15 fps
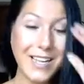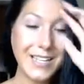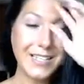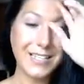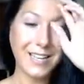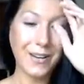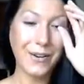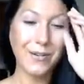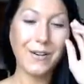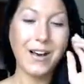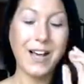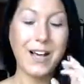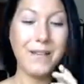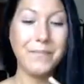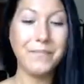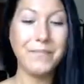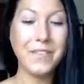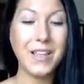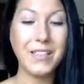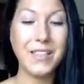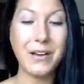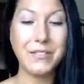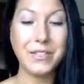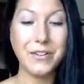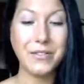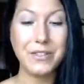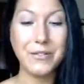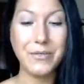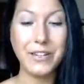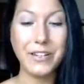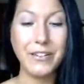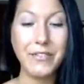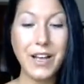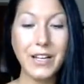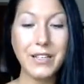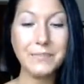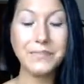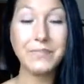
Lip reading: So that was always really fun.